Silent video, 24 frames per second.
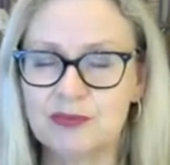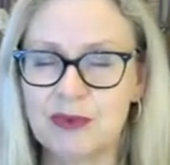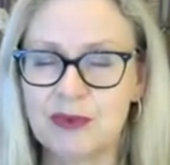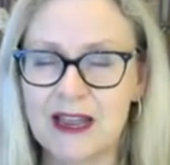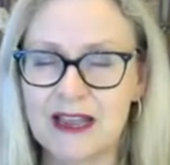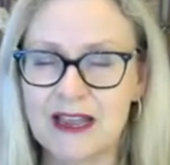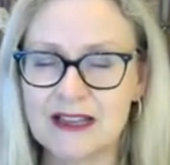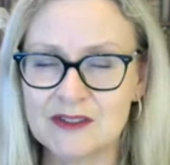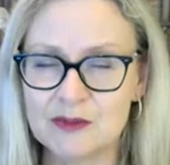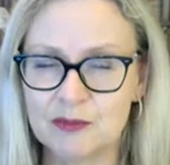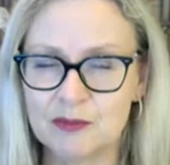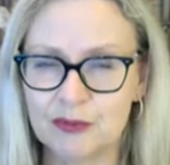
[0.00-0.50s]

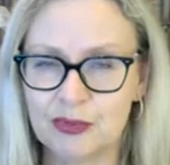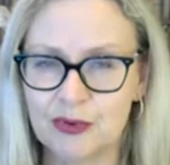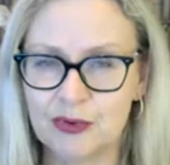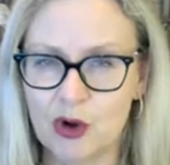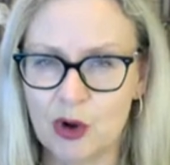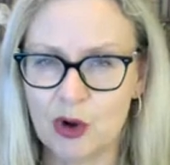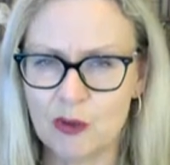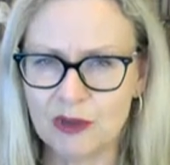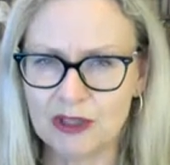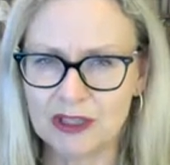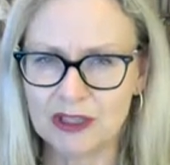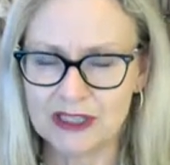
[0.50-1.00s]
hasn't
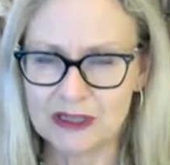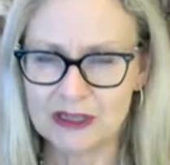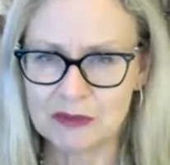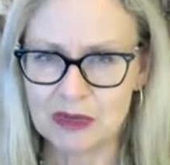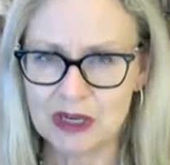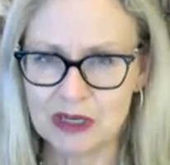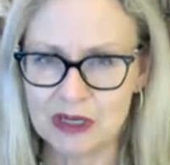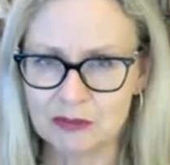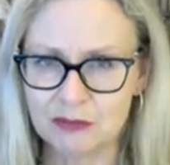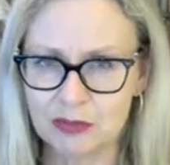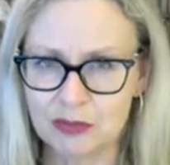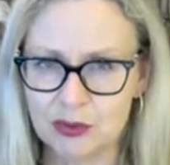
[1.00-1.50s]
properly
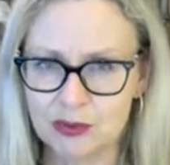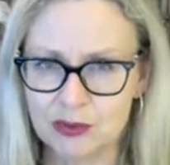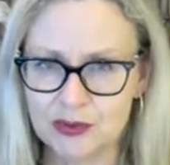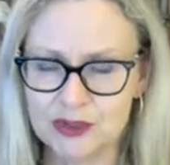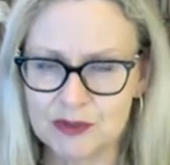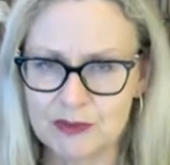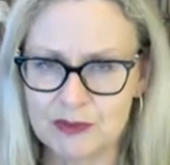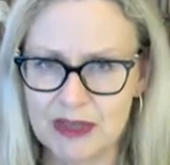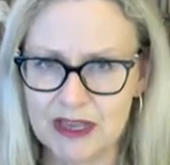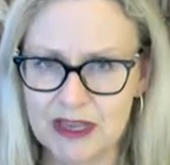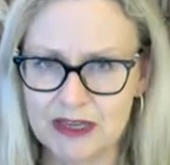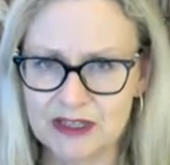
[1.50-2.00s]
been put
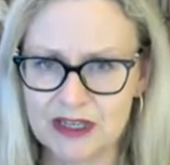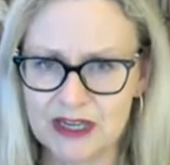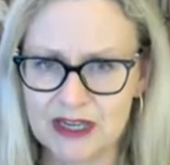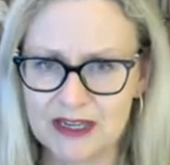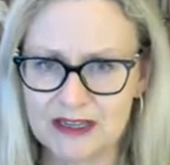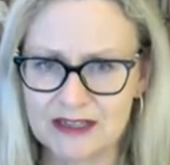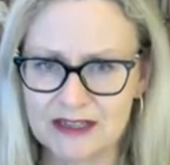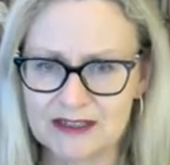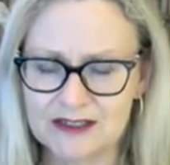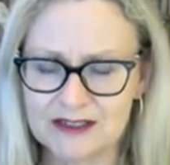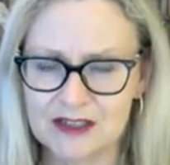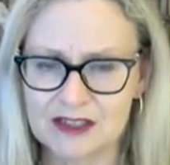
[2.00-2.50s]
to bed
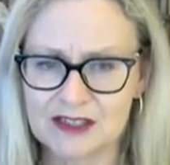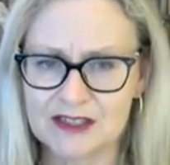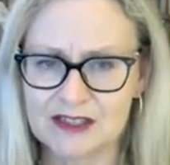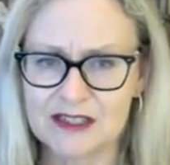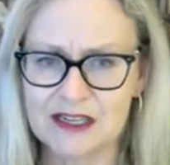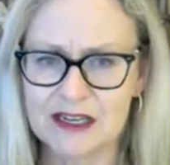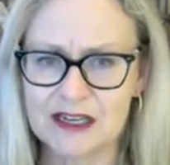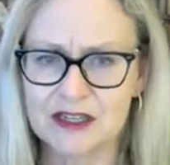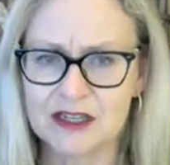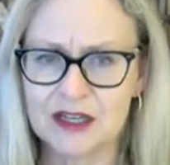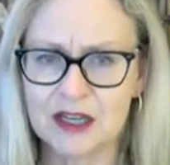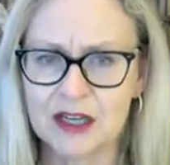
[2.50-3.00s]
yet, as I
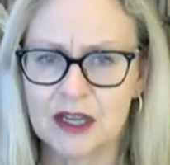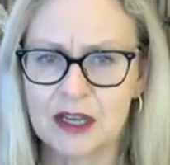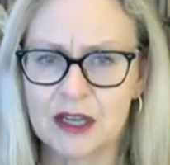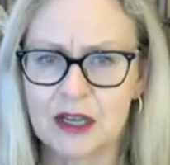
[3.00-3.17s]
said,